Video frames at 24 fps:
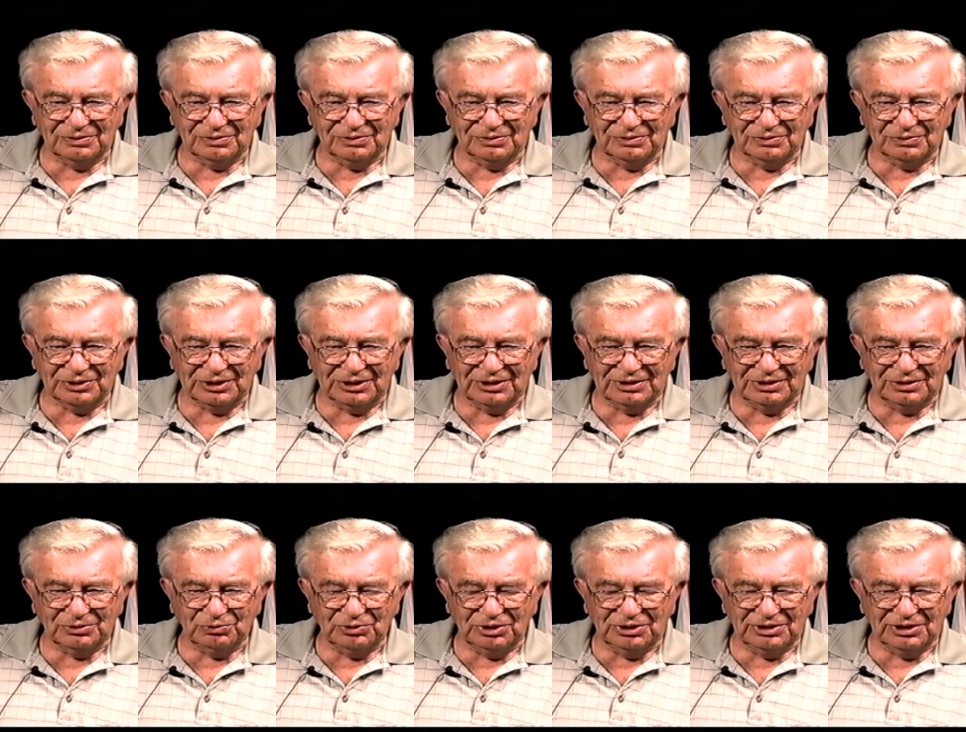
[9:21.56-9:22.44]
Well, the
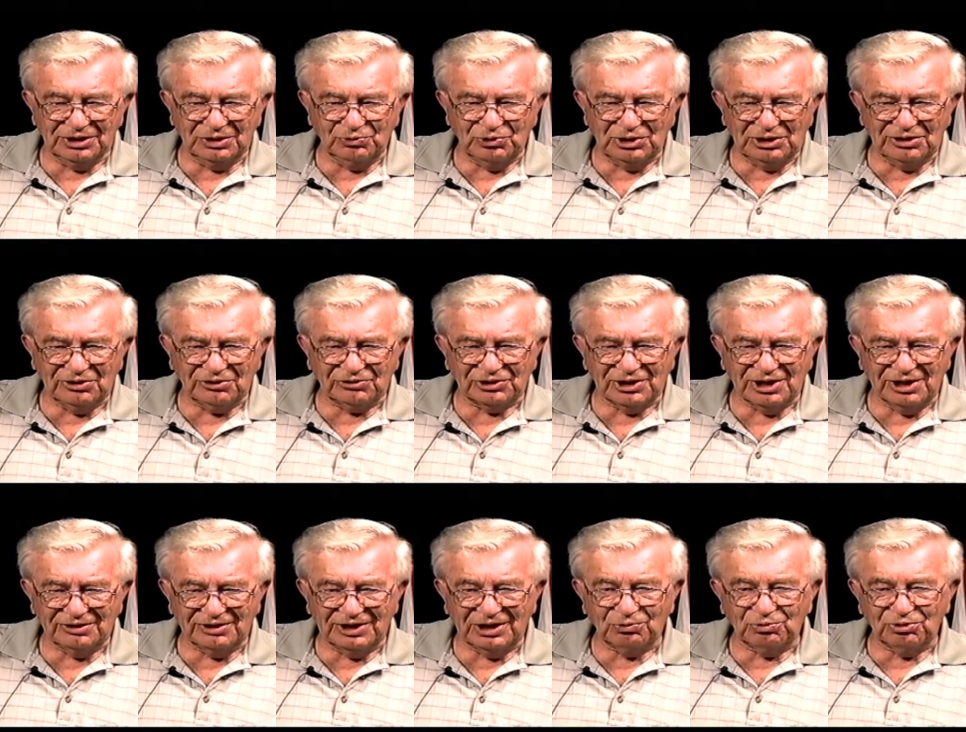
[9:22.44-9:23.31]
one that really
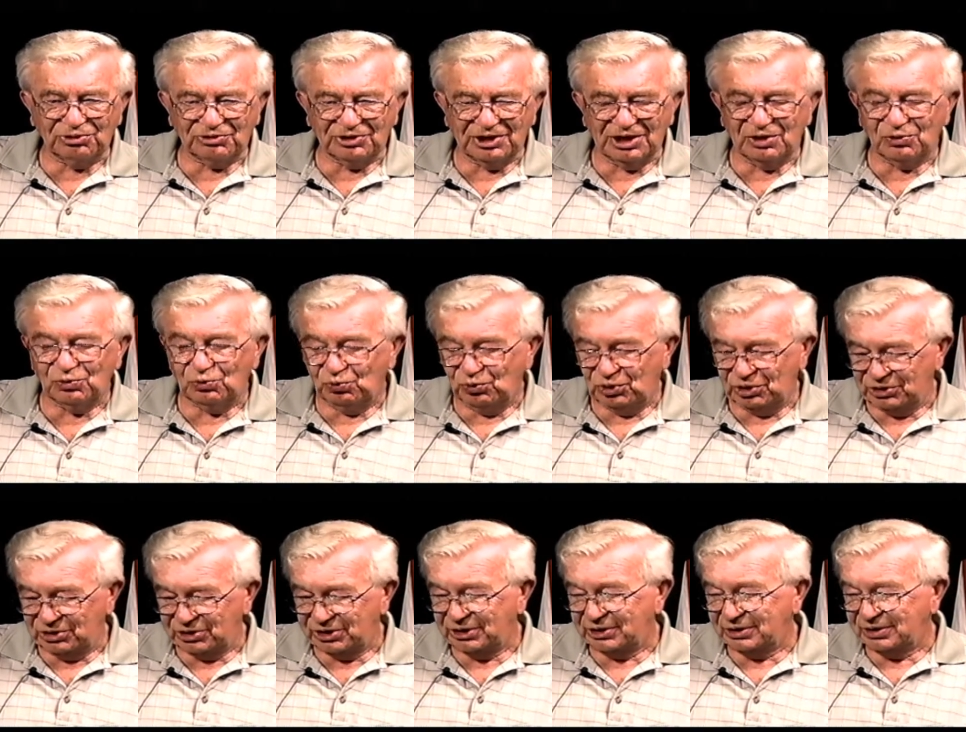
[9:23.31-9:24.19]
stands out was that
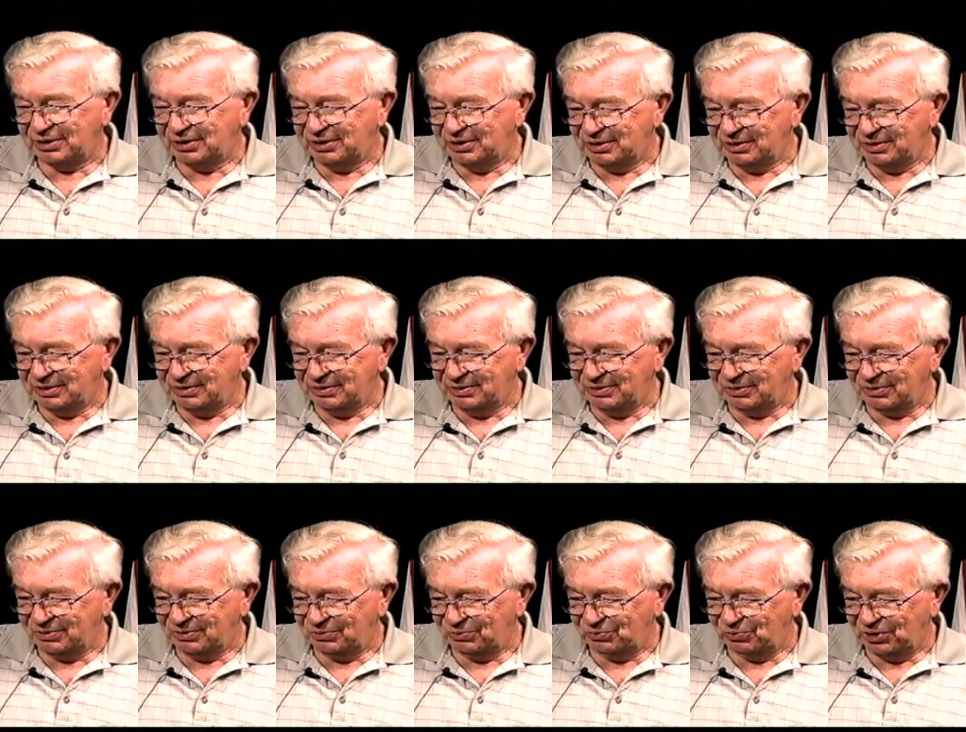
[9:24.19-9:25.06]
one that
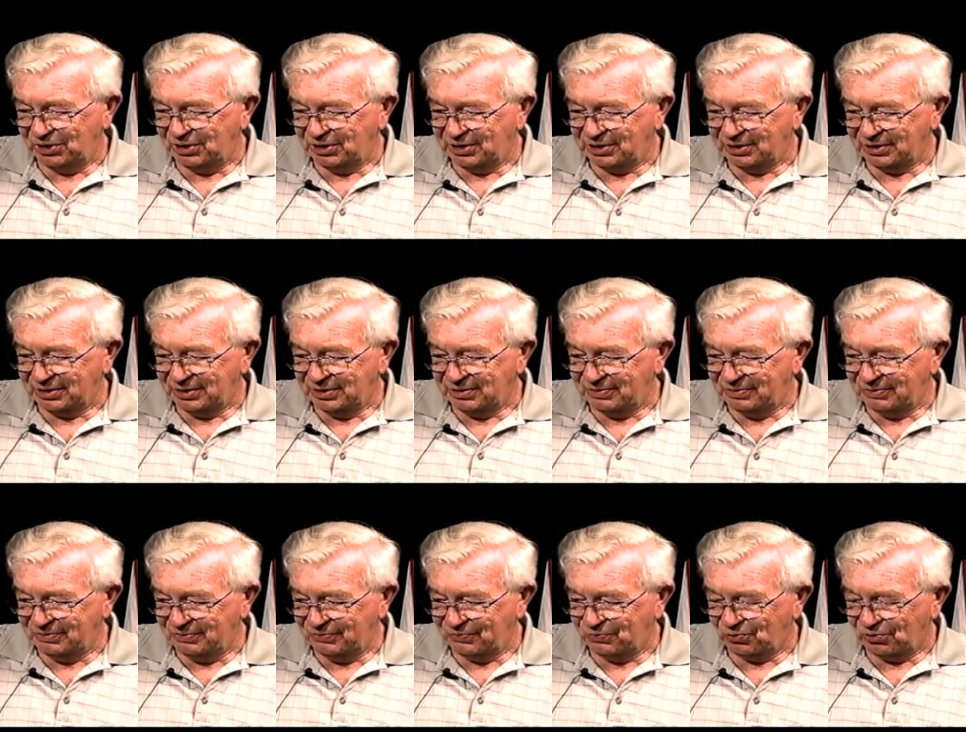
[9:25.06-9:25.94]
we got
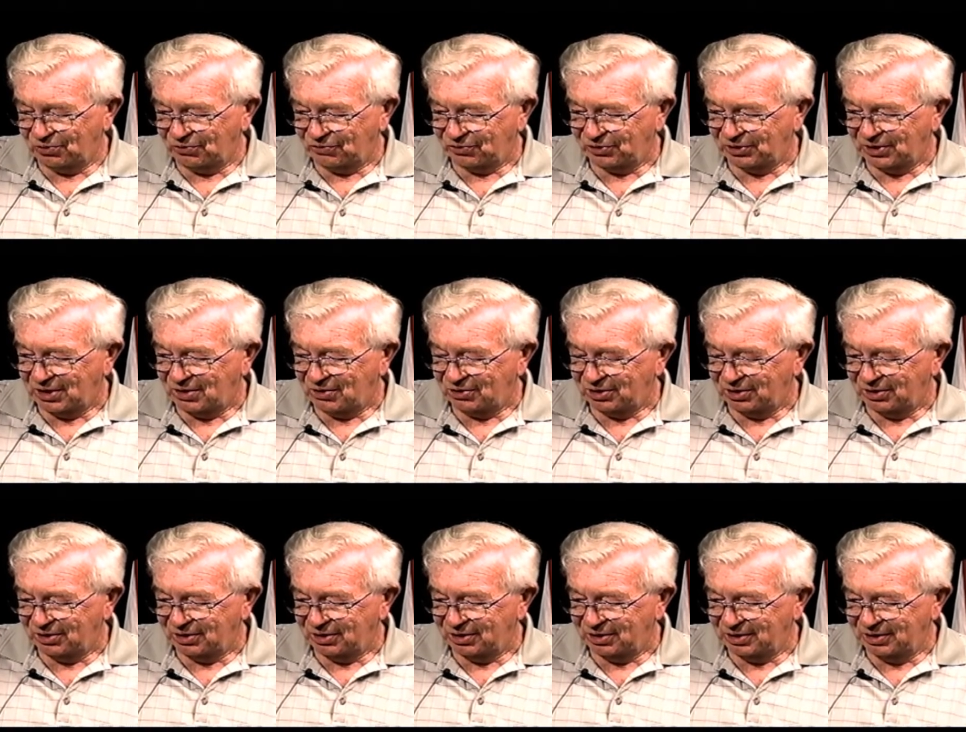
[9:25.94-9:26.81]
forced down
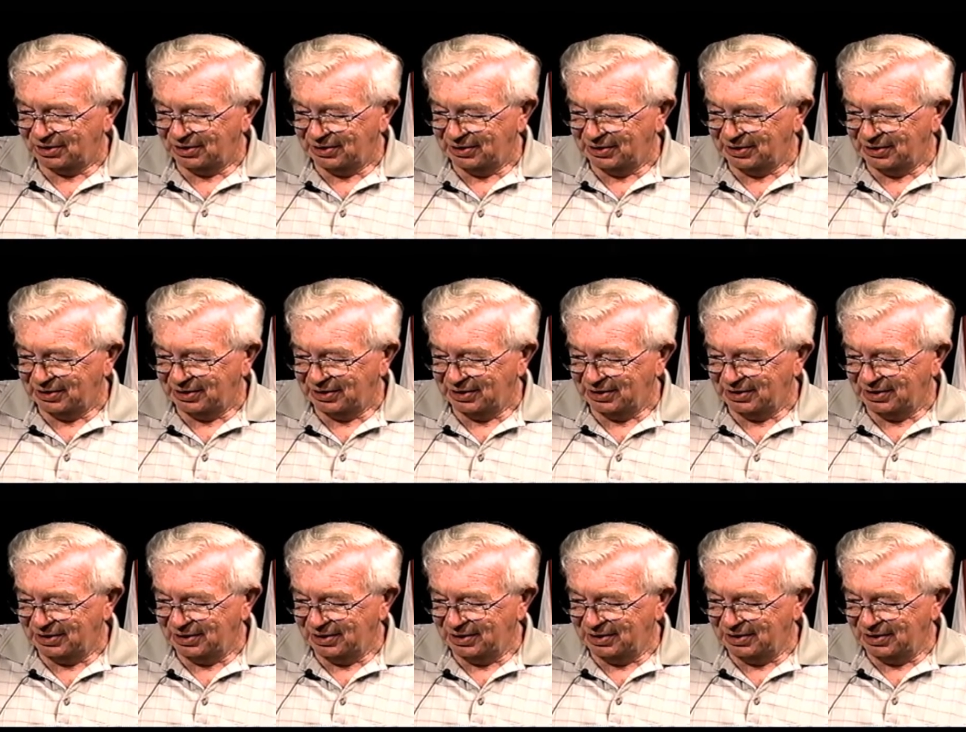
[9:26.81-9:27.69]
in,
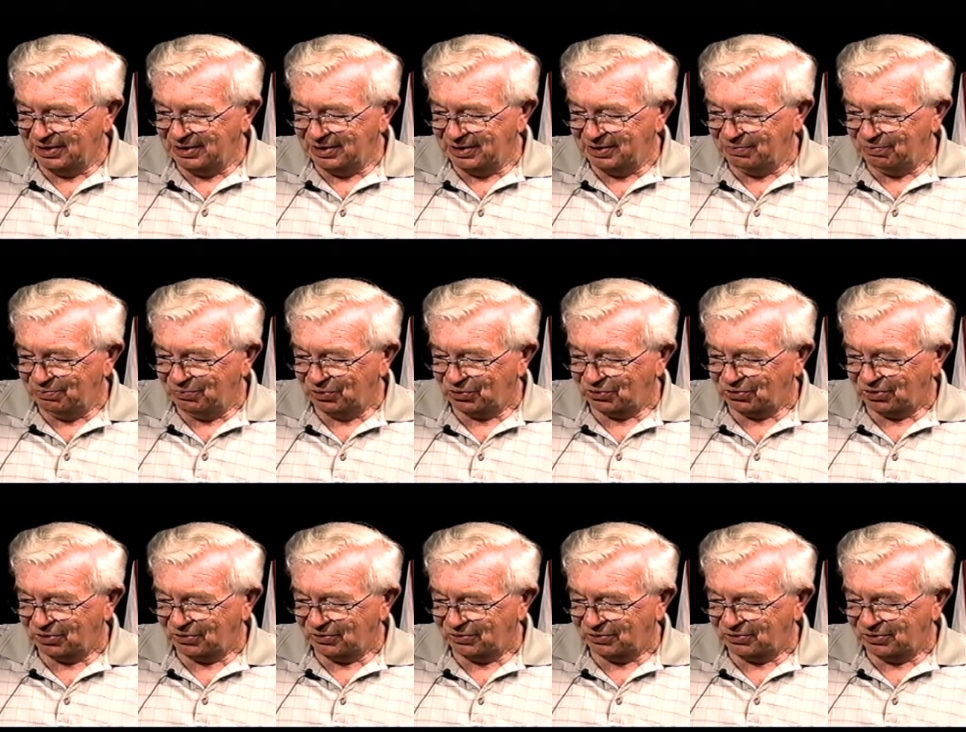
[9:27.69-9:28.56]
because